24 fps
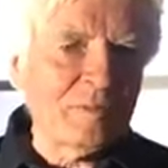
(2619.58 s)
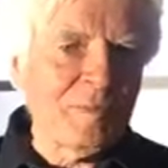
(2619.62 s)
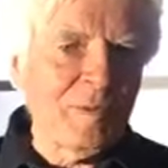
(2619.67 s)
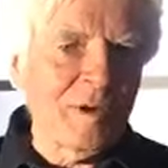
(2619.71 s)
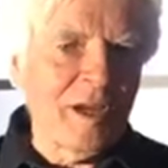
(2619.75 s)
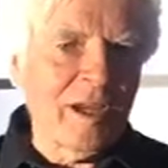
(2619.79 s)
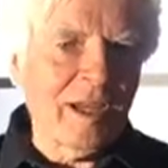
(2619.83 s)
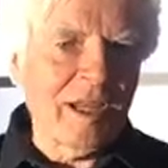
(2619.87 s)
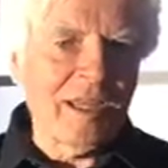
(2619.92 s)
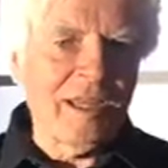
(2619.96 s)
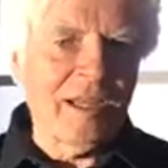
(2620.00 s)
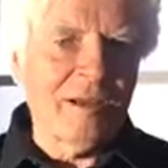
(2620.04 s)

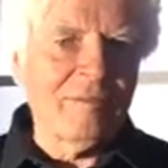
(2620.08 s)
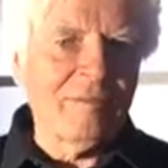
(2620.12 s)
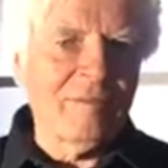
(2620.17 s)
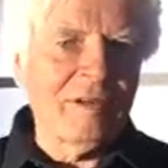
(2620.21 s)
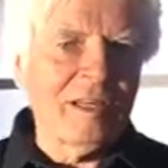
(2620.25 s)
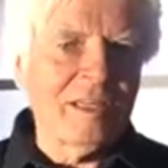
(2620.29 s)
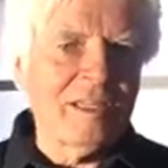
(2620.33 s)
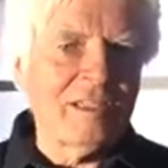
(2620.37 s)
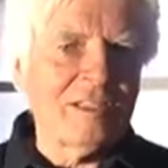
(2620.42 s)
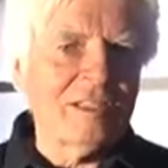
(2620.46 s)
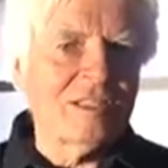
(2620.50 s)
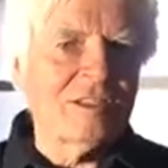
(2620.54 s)
by a
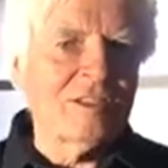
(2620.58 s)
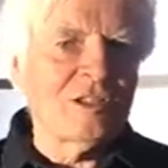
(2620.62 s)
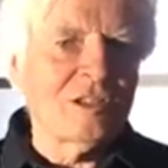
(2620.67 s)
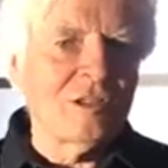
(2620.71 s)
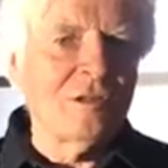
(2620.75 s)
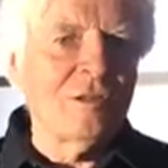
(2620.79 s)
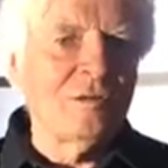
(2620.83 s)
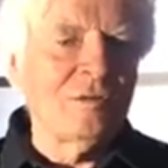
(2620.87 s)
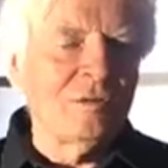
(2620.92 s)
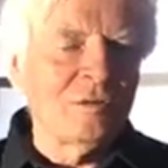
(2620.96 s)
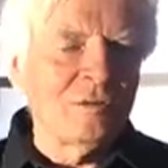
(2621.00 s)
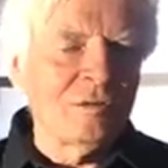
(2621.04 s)
company
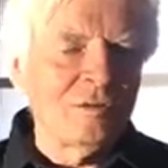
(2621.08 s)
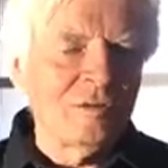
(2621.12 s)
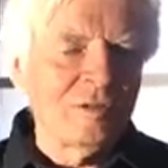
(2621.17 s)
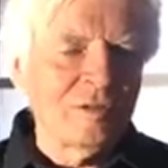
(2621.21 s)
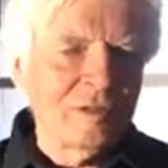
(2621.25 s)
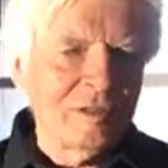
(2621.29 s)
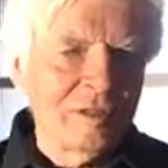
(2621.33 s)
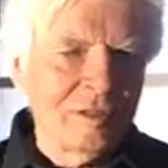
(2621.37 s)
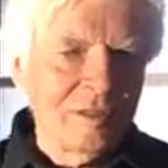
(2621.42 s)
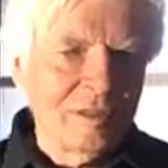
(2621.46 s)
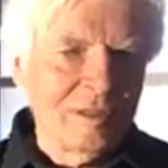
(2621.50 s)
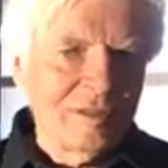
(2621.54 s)
to
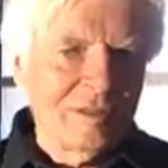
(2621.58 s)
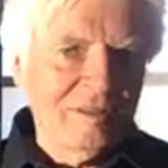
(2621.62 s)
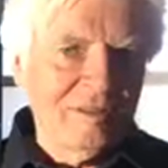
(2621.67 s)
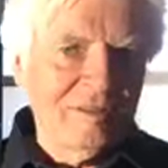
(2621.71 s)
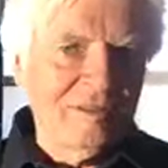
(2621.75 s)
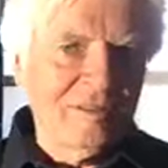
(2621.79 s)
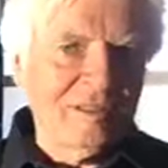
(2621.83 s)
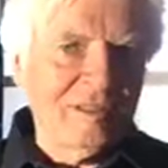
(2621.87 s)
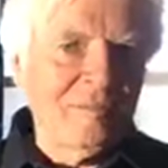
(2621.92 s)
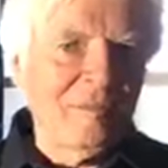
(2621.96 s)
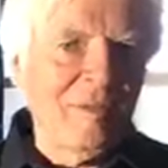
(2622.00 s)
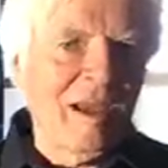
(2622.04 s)

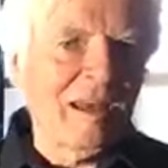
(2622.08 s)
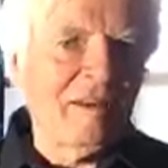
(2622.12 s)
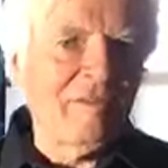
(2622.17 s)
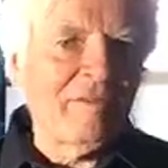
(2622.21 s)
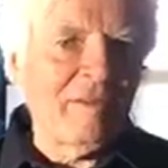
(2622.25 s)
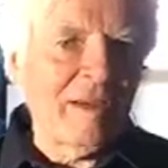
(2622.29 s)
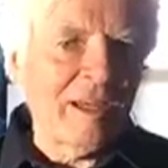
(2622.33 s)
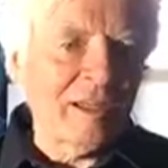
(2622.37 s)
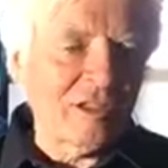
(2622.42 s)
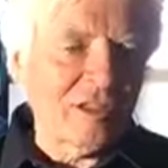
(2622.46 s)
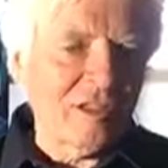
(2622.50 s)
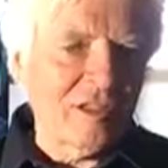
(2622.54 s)

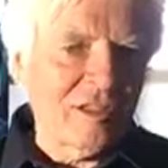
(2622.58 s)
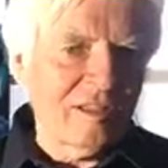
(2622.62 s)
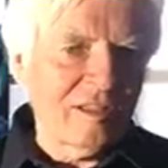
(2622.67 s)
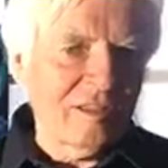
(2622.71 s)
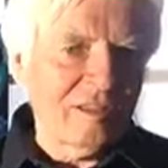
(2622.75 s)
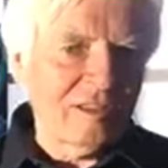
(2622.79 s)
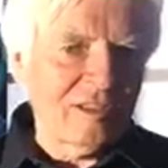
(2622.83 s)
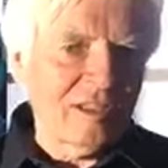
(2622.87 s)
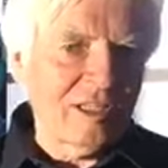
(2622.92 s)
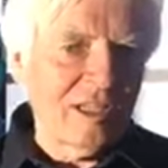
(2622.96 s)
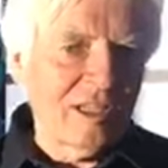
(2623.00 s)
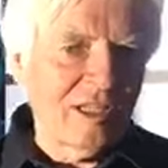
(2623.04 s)
manufacture the
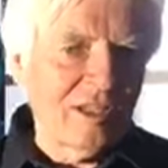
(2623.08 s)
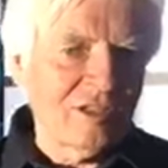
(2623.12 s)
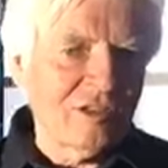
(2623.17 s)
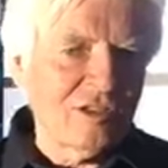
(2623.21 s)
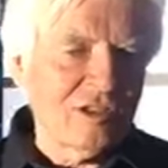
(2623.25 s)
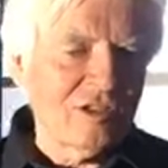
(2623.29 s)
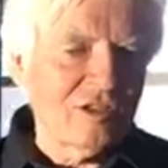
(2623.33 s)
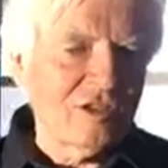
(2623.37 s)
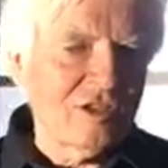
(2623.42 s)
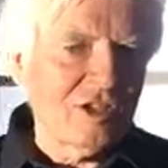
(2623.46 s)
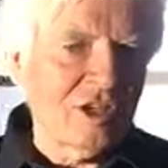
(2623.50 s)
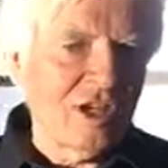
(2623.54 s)
sea
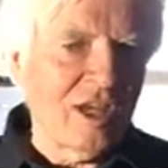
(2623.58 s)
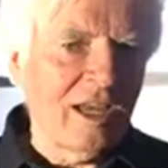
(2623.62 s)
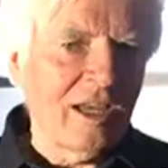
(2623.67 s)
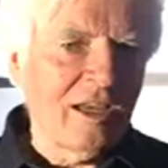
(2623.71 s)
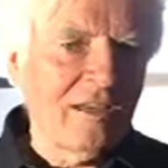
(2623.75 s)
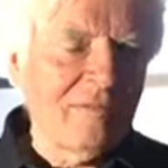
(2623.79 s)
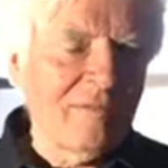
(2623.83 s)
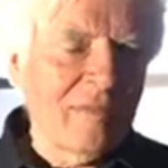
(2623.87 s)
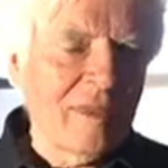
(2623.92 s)
urchin chair.